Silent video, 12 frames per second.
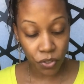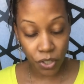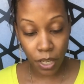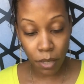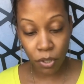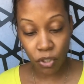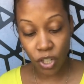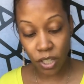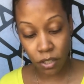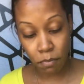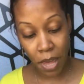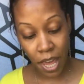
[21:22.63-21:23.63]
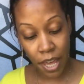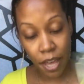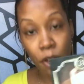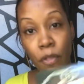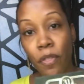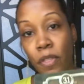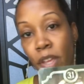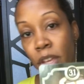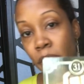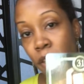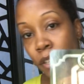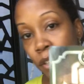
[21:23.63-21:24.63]
state because you had this bad health,
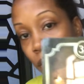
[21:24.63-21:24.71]
you